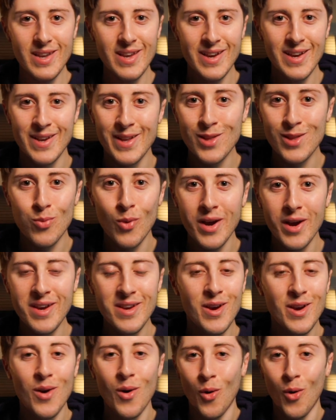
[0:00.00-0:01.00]
This way,
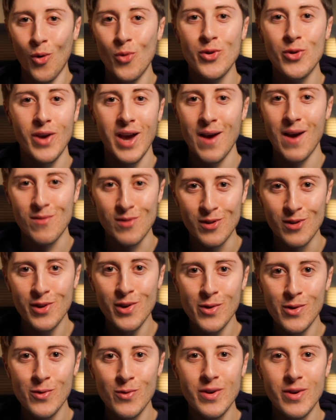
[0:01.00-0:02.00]
all you have to
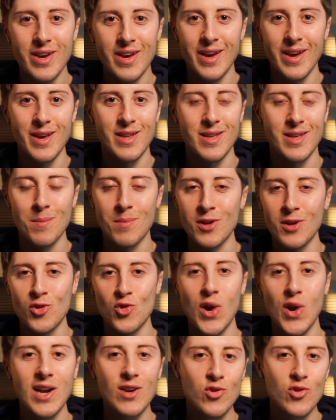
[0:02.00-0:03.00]
do is simply
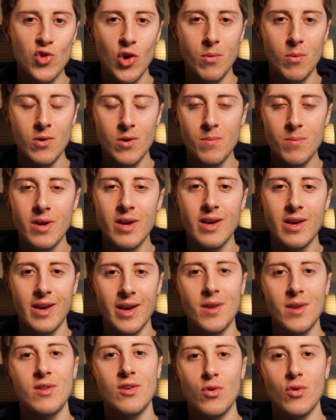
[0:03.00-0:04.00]
drag and drop them
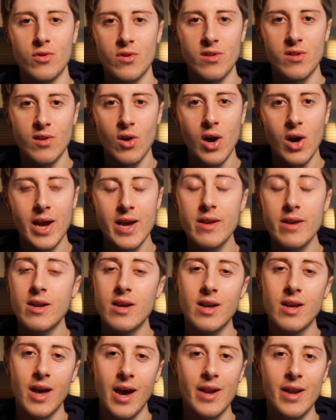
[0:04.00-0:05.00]
into your design,
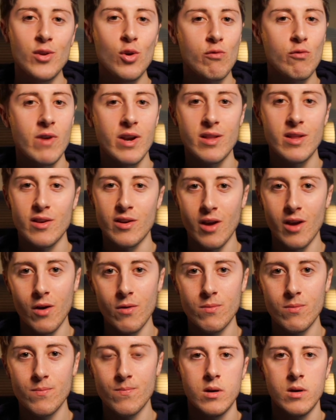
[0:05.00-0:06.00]
and then you're ready to go.
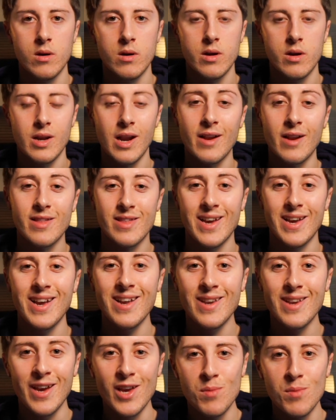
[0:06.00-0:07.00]
Now, the second
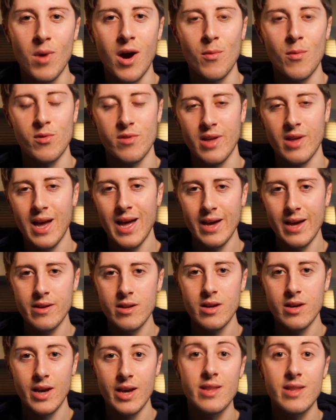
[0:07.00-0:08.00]
day you might want to add
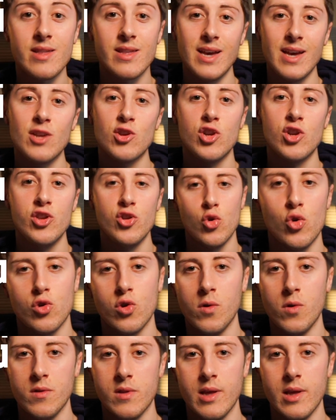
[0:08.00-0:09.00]
is scheduling your
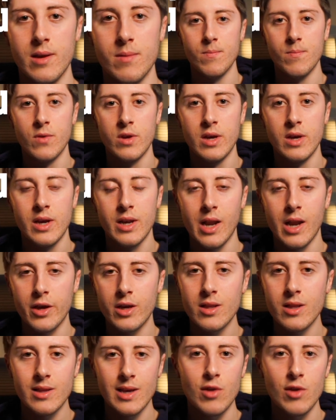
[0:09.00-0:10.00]
content. Now, you
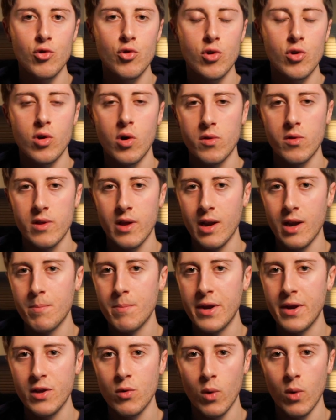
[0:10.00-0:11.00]
can schedule your content in
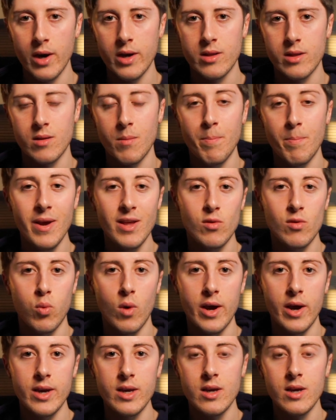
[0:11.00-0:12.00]
many ways. The best
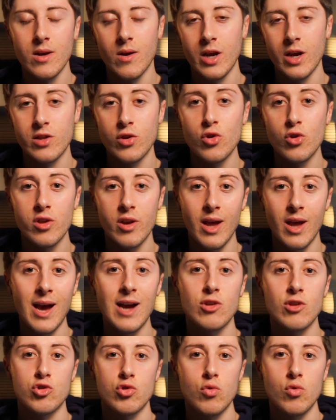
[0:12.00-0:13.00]
way is using
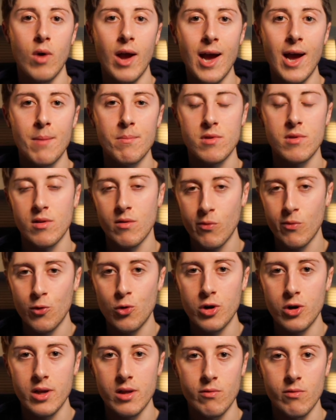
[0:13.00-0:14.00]
actual apps
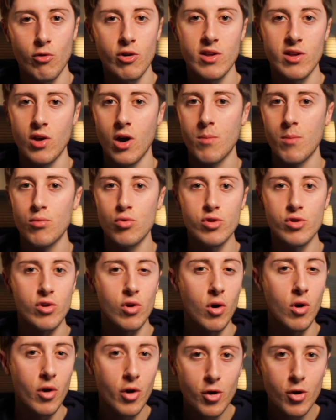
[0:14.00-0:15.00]
for this. For example, you've
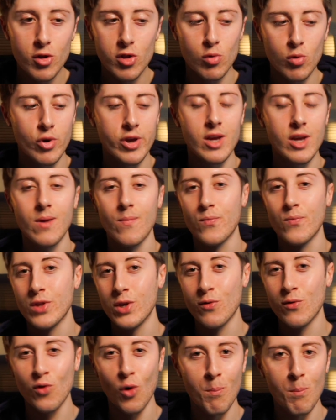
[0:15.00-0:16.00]
got Hootsuite,
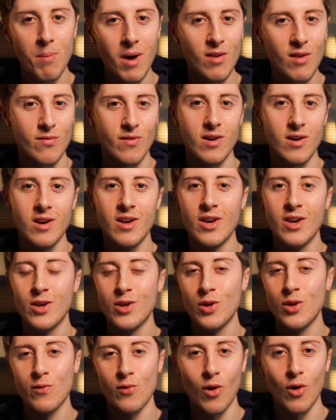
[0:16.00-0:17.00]
you've got Buffer,
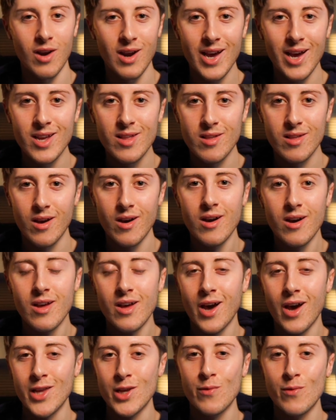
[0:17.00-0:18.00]
you've got Later,
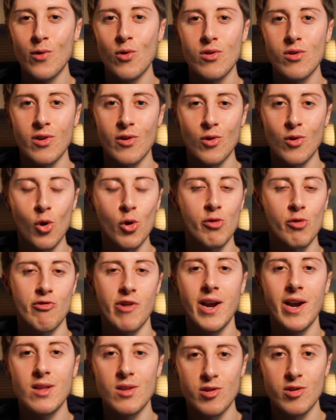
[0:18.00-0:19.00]
and you've also got
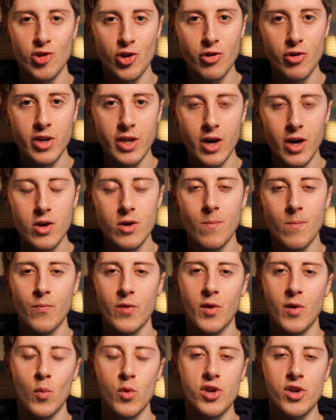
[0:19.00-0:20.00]
Creator Studio,
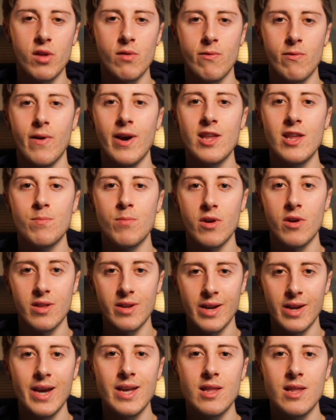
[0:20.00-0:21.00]
which is Facebook's
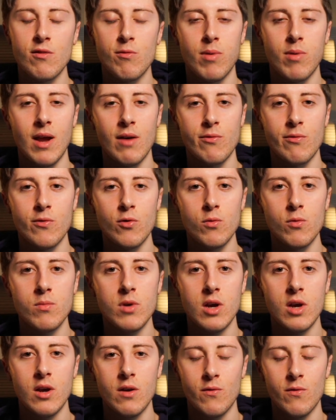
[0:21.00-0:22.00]
native platform
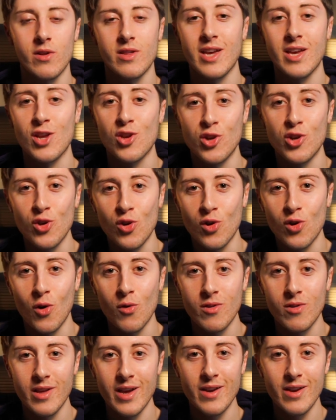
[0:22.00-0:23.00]
for scheduling your
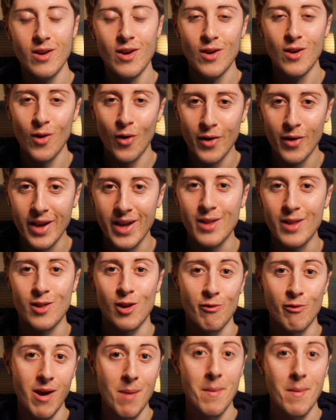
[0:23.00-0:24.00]
content on
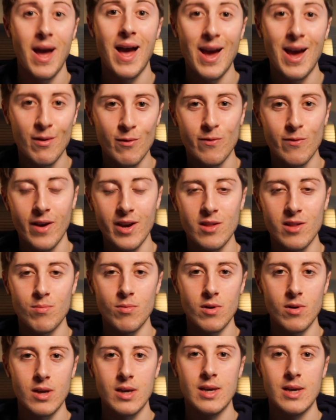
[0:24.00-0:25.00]
Instagram and
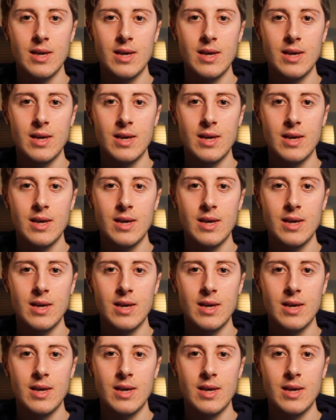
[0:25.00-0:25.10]
Facebook.